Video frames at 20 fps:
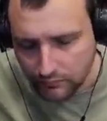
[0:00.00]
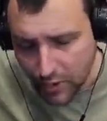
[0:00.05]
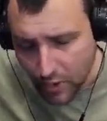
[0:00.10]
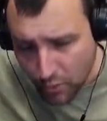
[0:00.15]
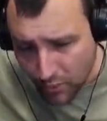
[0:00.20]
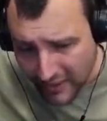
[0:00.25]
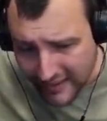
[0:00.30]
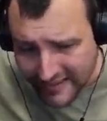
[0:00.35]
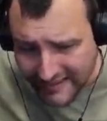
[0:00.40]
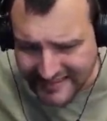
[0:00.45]

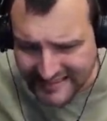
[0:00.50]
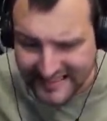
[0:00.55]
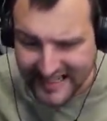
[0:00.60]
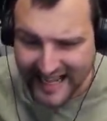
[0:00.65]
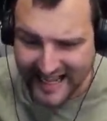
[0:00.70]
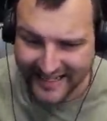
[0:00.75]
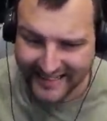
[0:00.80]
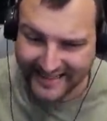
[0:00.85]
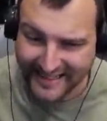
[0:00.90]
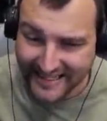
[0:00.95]
What this
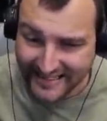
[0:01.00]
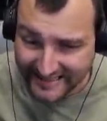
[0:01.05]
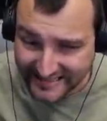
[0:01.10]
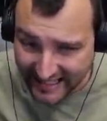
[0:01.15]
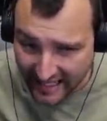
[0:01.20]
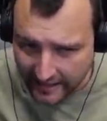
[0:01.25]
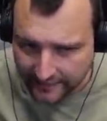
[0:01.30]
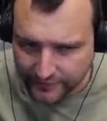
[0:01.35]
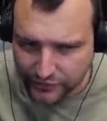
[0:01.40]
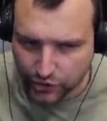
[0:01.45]
tank
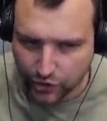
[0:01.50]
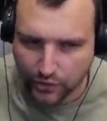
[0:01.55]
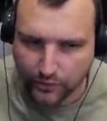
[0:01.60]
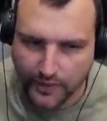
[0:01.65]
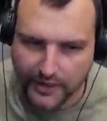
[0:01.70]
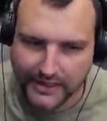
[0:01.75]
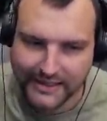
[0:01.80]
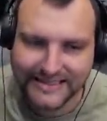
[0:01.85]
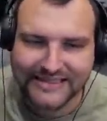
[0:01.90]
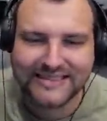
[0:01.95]
deserves, or
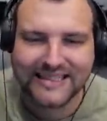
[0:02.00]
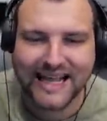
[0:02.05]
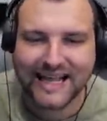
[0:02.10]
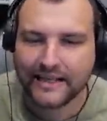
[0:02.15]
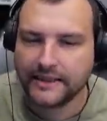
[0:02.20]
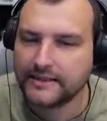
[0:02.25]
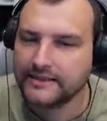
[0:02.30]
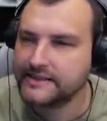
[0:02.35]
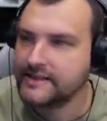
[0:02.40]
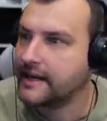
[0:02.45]
what this
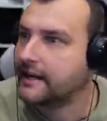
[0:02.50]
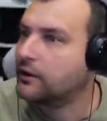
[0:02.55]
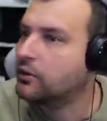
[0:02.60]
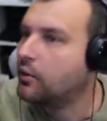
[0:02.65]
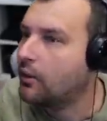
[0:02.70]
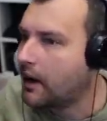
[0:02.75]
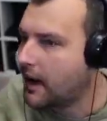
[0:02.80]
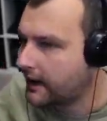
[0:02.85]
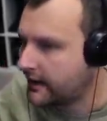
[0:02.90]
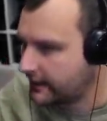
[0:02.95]
tank is
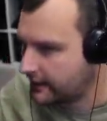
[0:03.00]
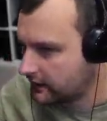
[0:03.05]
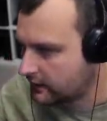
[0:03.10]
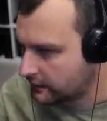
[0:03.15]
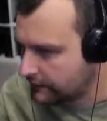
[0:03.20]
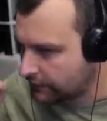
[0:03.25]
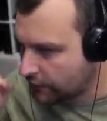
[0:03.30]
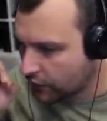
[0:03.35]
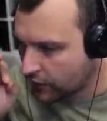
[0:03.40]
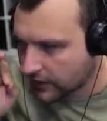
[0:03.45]
requiring
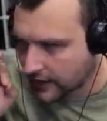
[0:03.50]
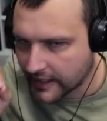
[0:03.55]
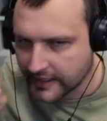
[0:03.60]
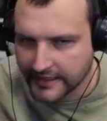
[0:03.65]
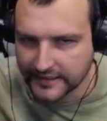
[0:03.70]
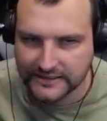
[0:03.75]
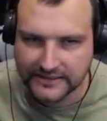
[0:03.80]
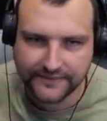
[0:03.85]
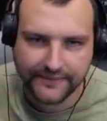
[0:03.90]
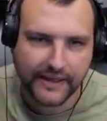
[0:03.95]
for
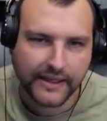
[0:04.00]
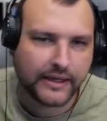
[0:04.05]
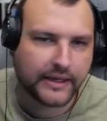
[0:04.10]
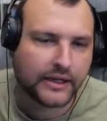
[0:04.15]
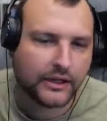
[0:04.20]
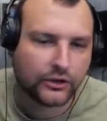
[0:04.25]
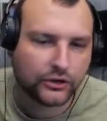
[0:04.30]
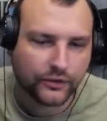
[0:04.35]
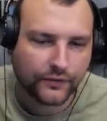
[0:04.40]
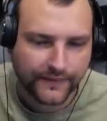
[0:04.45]
this
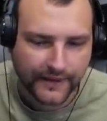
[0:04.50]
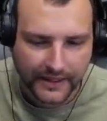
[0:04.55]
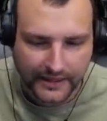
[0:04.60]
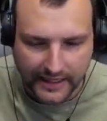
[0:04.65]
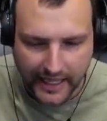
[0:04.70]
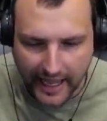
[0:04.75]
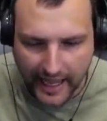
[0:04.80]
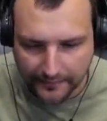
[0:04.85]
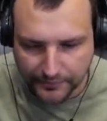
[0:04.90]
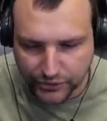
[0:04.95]
vehicle to feel
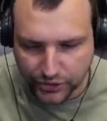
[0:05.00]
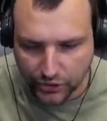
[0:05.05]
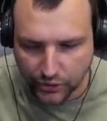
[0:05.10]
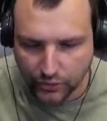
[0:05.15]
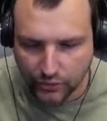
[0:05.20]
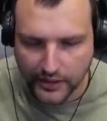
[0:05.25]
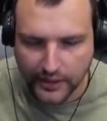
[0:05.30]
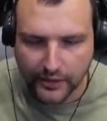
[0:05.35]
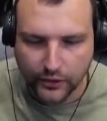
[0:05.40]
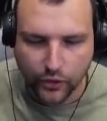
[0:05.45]

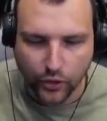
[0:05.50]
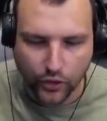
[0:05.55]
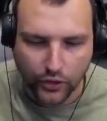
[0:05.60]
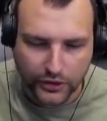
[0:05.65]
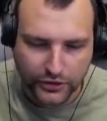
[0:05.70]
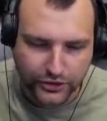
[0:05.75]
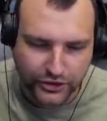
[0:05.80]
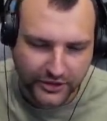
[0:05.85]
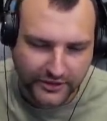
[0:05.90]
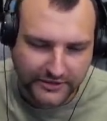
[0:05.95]
absolutely
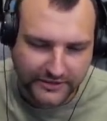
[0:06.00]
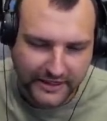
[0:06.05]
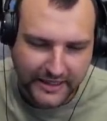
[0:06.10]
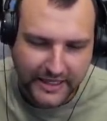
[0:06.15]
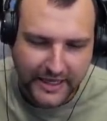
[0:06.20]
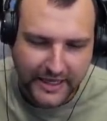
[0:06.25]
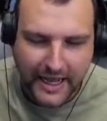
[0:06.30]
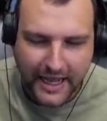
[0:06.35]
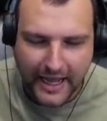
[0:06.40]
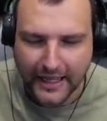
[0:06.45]
gorgeous,
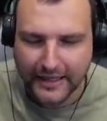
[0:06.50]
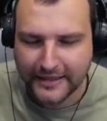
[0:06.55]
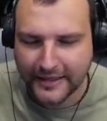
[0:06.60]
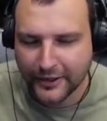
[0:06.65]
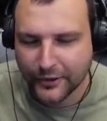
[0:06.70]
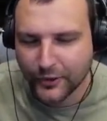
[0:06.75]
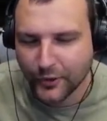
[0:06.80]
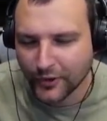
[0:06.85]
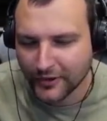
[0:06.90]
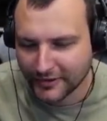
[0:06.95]
the
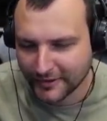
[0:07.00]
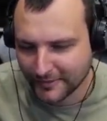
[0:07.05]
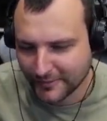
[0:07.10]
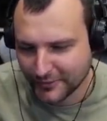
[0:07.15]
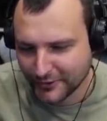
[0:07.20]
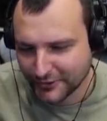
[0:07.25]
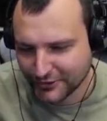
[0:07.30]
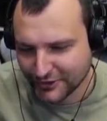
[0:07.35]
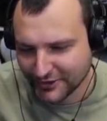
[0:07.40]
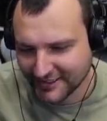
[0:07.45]
gold
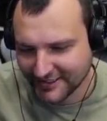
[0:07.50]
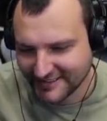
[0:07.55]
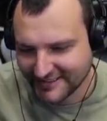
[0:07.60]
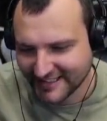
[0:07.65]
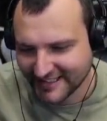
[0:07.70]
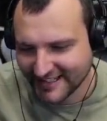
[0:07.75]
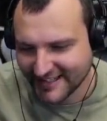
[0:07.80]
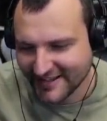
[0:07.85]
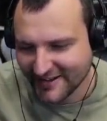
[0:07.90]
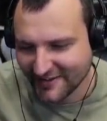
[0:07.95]
ammunition is
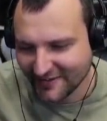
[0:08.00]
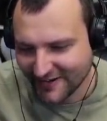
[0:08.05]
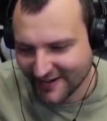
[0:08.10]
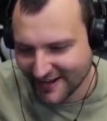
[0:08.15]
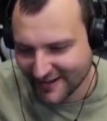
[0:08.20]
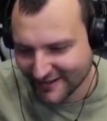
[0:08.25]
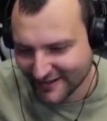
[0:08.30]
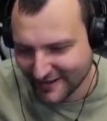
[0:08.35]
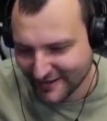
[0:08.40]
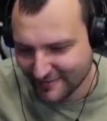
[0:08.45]

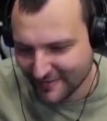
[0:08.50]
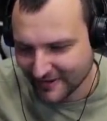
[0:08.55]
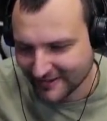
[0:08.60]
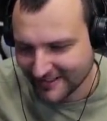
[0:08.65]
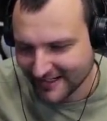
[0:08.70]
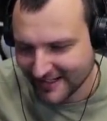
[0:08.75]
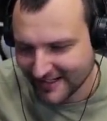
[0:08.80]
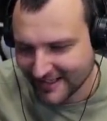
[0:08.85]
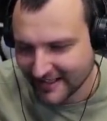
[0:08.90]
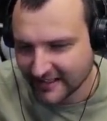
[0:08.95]
significantly
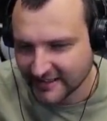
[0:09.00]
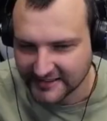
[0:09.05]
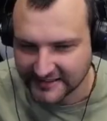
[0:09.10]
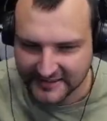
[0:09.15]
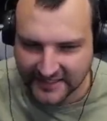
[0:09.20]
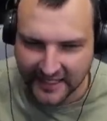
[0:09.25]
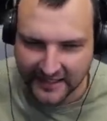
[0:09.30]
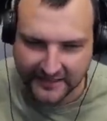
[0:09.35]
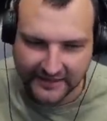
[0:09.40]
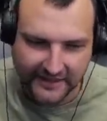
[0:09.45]
better than a
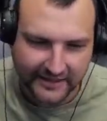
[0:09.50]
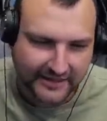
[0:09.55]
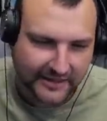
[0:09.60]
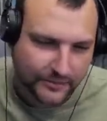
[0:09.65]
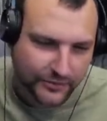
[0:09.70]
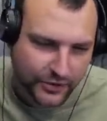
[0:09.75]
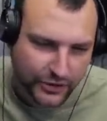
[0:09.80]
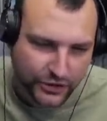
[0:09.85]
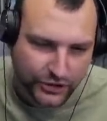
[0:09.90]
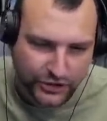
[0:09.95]
standard
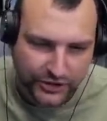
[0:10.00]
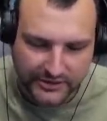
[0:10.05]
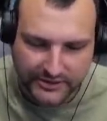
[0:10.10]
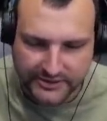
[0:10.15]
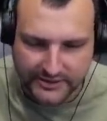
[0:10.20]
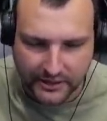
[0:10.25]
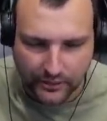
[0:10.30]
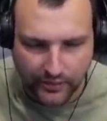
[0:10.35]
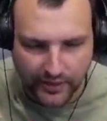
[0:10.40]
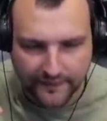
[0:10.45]
ammunition.
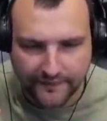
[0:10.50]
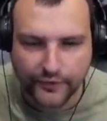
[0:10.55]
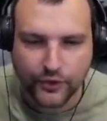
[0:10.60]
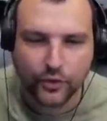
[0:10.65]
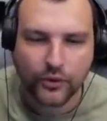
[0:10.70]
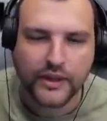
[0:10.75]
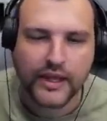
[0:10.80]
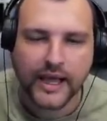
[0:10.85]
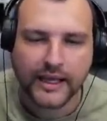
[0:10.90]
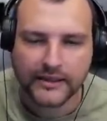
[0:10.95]
So if
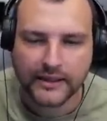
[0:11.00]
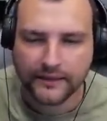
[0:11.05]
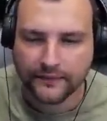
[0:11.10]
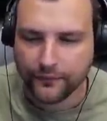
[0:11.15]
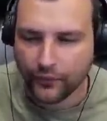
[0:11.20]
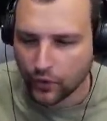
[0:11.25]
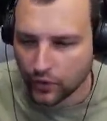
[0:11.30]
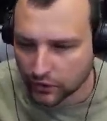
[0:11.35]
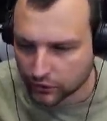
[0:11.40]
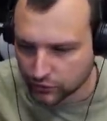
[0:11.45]
you can
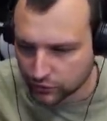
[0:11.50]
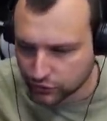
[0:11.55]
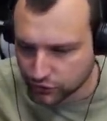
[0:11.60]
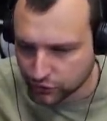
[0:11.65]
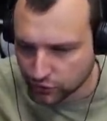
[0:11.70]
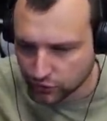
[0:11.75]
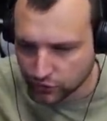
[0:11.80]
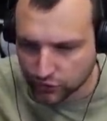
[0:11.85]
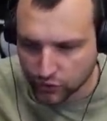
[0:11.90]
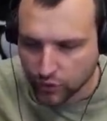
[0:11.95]
afford to
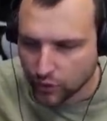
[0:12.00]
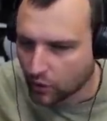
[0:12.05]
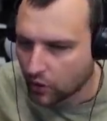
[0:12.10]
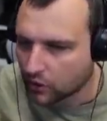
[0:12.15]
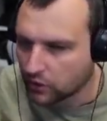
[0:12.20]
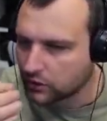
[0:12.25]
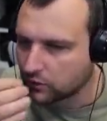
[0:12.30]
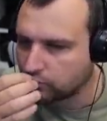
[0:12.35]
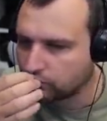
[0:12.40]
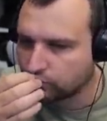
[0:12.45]
shoot
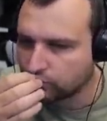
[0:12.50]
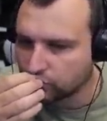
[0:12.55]
gold,